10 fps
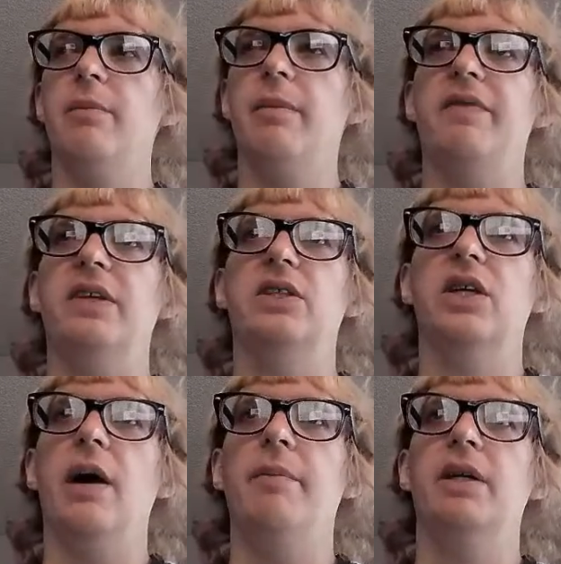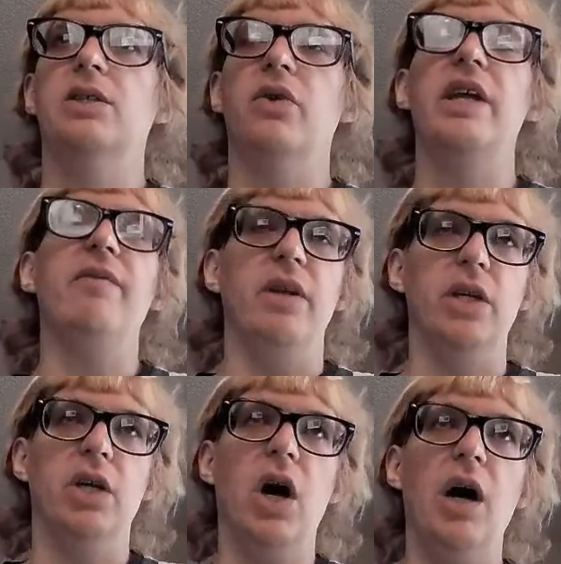about these topics, or even
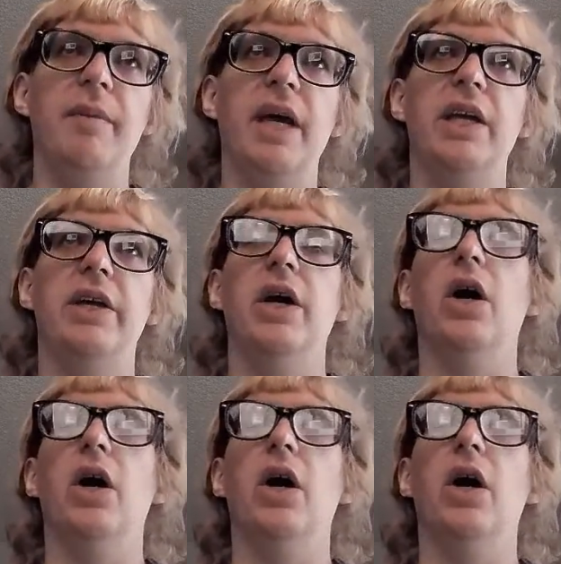to comment, you